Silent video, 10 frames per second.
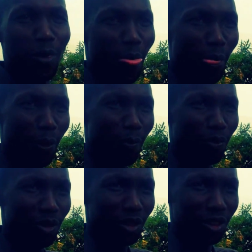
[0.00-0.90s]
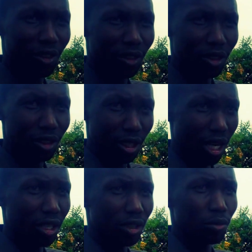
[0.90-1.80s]
the group. If you want to
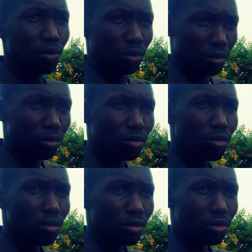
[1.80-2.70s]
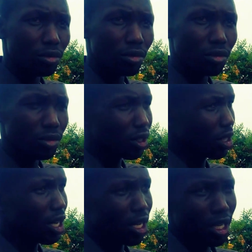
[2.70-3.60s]
start, yeah. to leave by yourself?
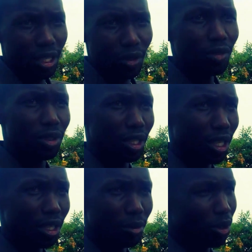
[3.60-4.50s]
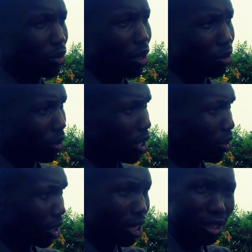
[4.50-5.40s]
No? Yeah, yeah, you have to decide because you have to see how
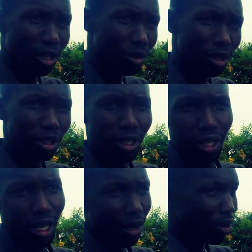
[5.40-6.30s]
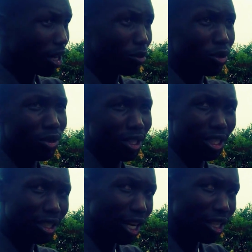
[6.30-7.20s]
the guys are going, yeah. how they are moving.
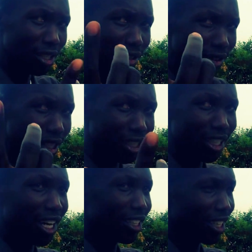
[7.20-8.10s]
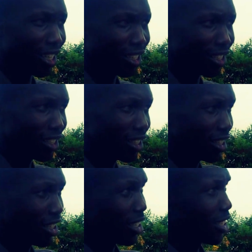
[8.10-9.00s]
This guy is very tired, I can see.
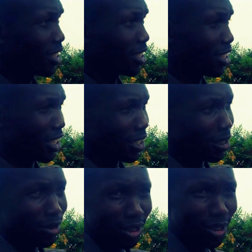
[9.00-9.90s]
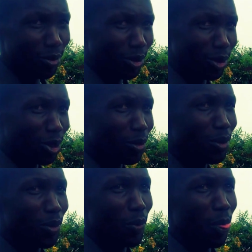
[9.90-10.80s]
This is the next victim. What, what do you
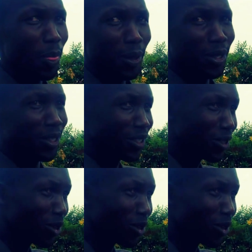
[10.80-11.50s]
look what do you look